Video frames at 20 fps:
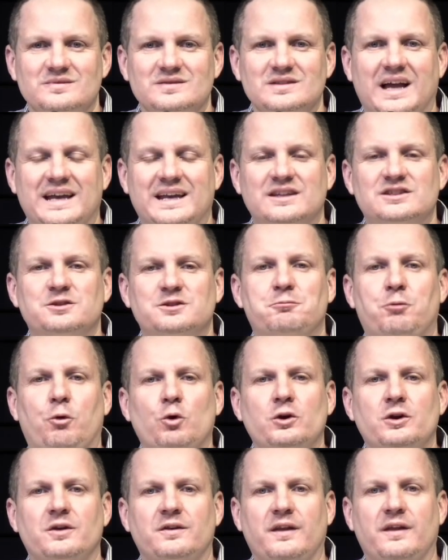And it's
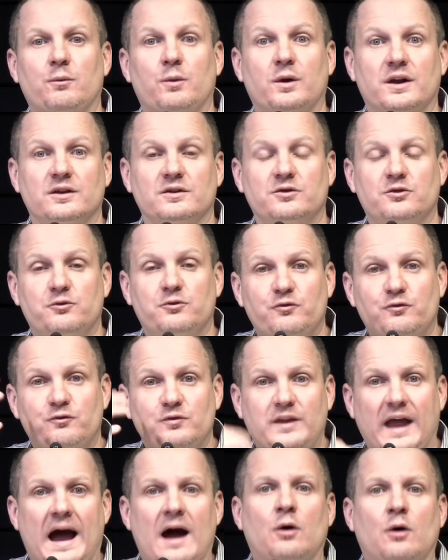important that when a
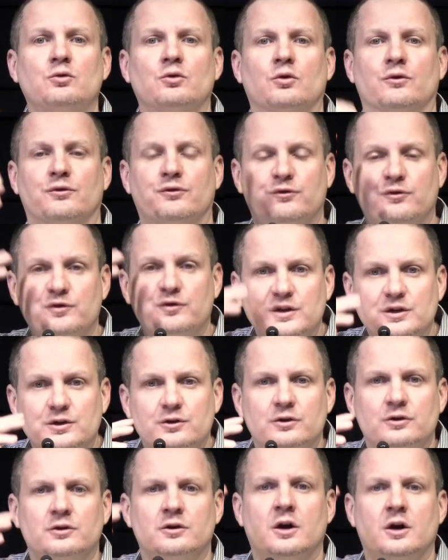doubt or
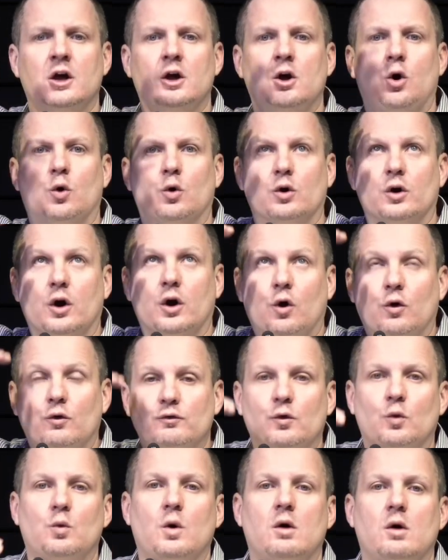fear or an
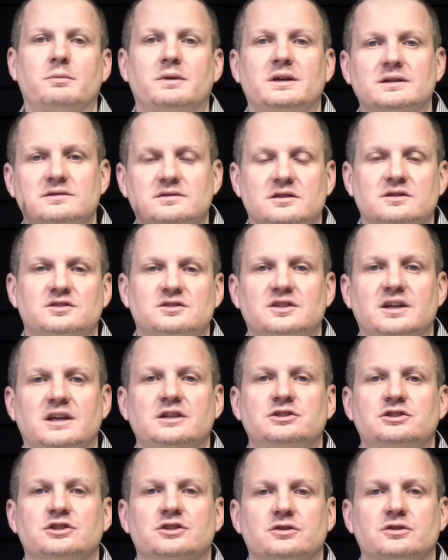overwhelming
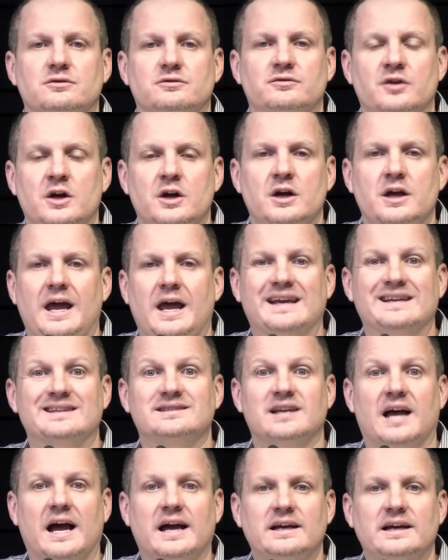sensation of
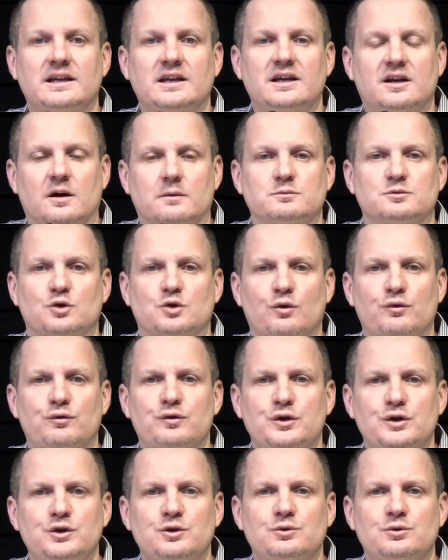anxiety comes
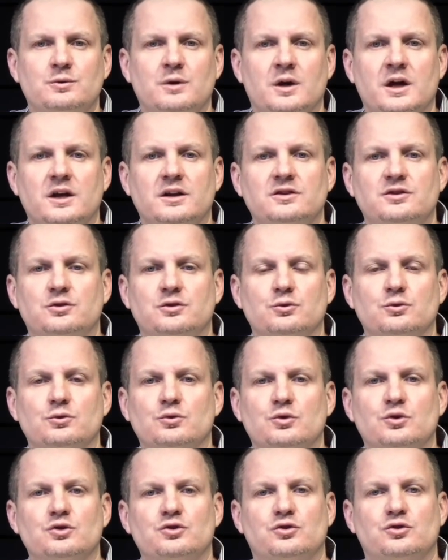over you,
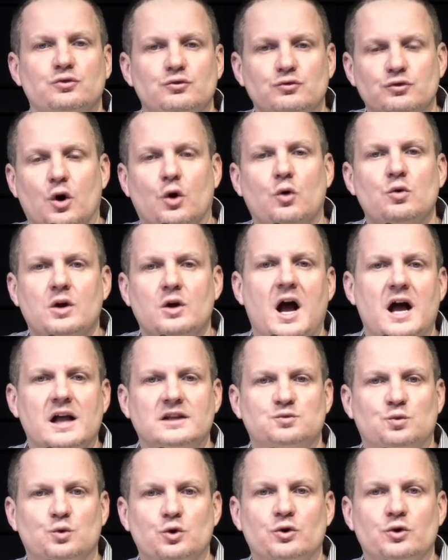to know
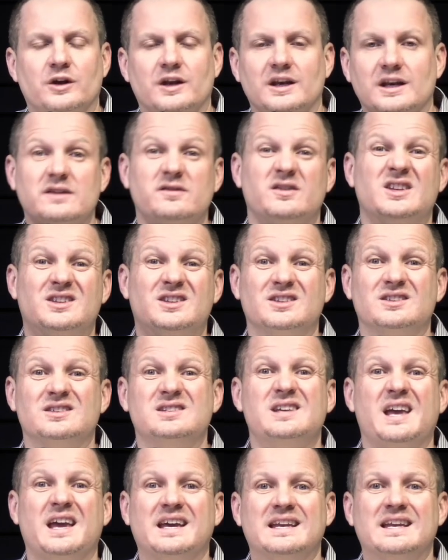God's word and even to
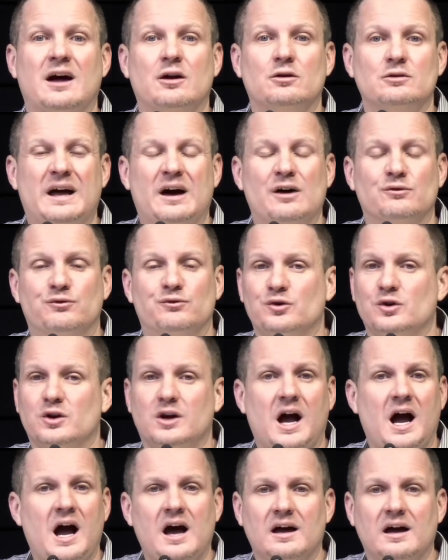say it out loud. For
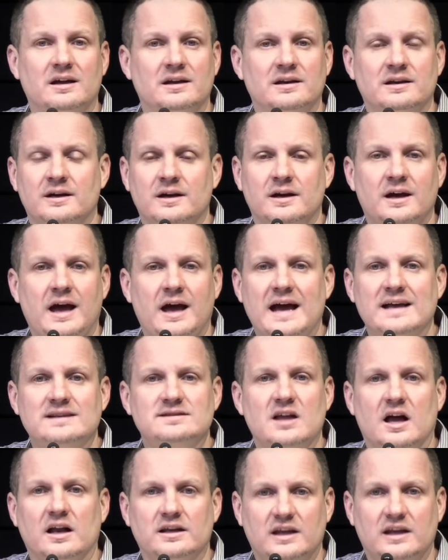God has
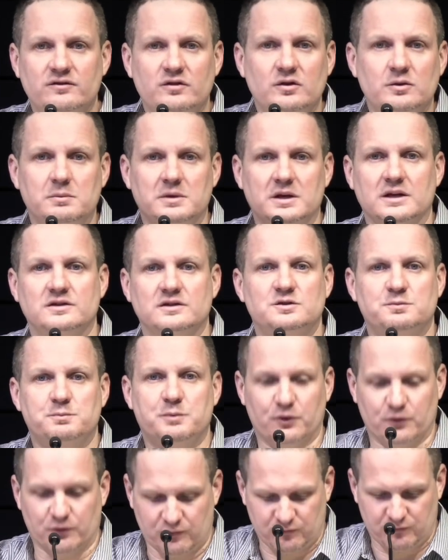not given me a
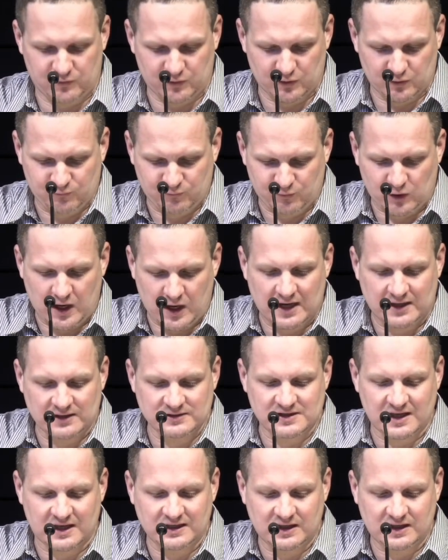spirit of fear. For God
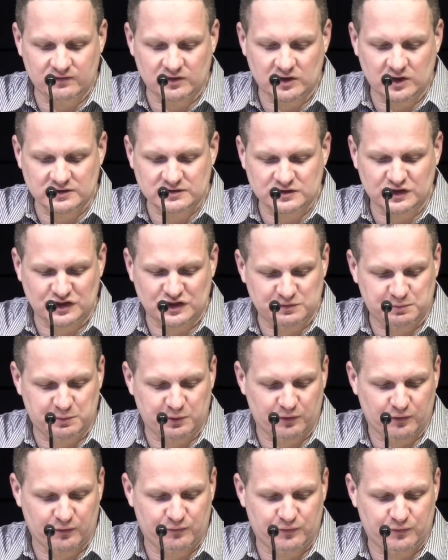has not given us a
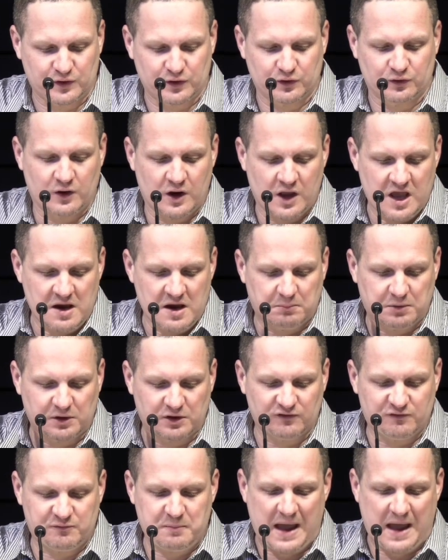spirit of fear, but
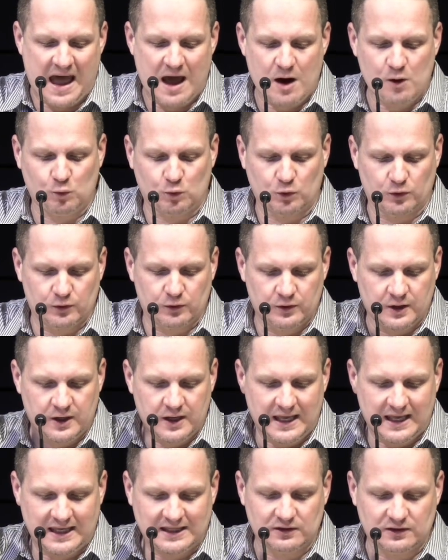of power
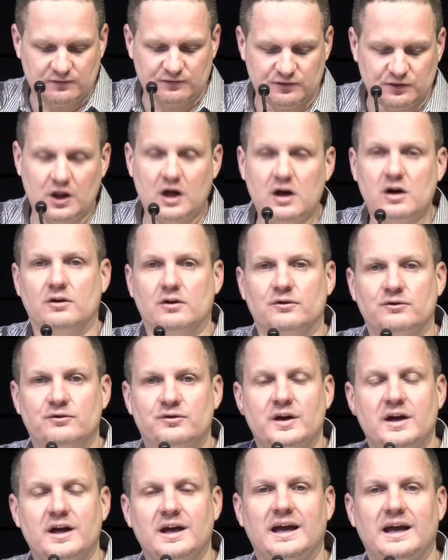and of love.
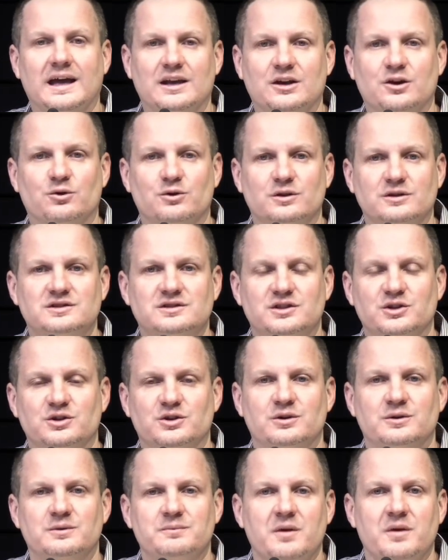And notice
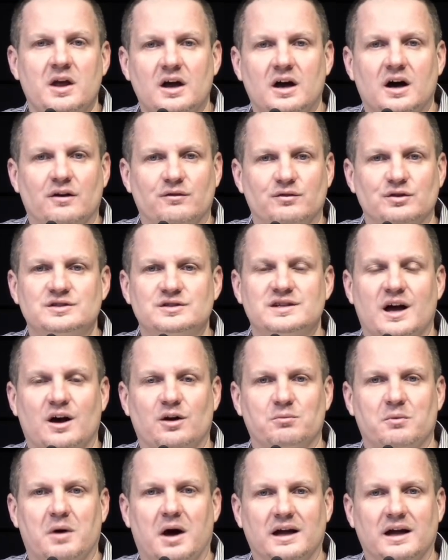here, of a
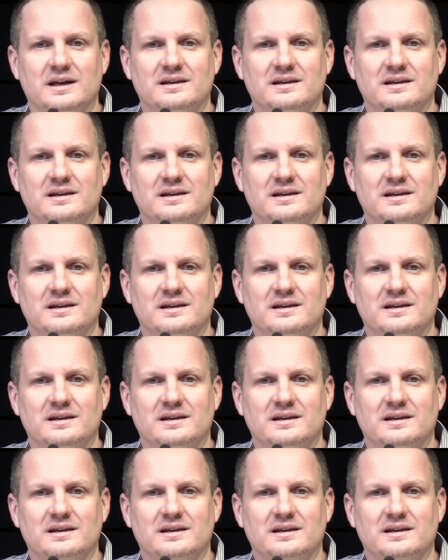sound mind.